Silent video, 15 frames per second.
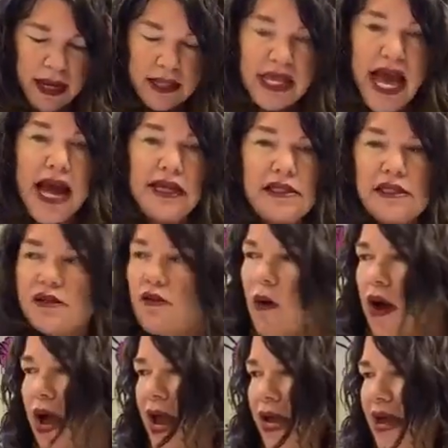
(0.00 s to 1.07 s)
That's
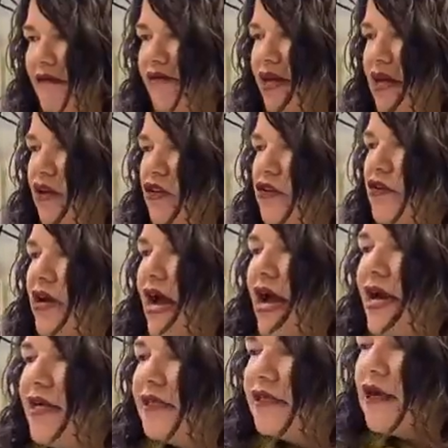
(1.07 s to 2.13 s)
why, if any of you
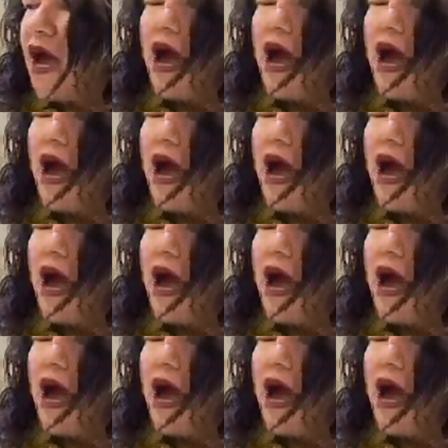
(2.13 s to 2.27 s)
guys